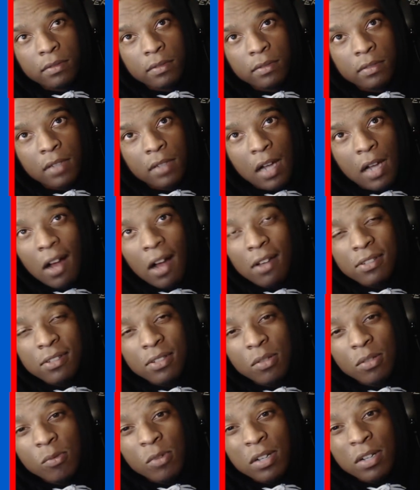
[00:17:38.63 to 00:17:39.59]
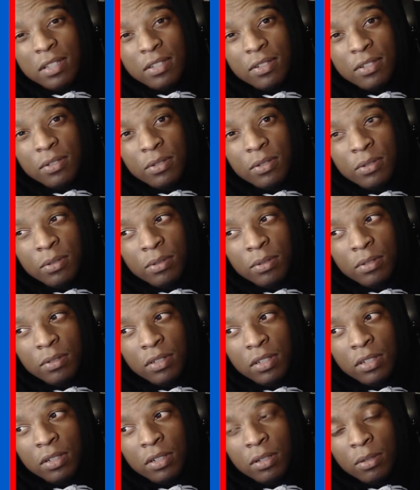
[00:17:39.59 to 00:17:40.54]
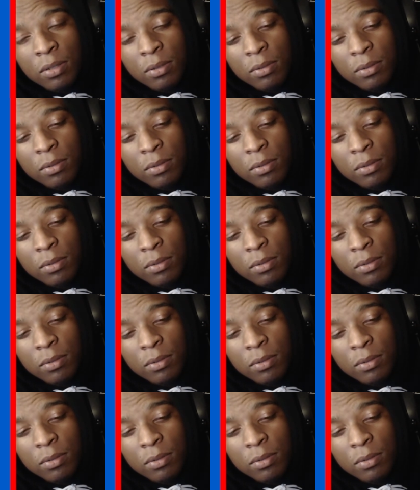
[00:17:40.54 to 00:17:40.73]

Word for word: also want to you know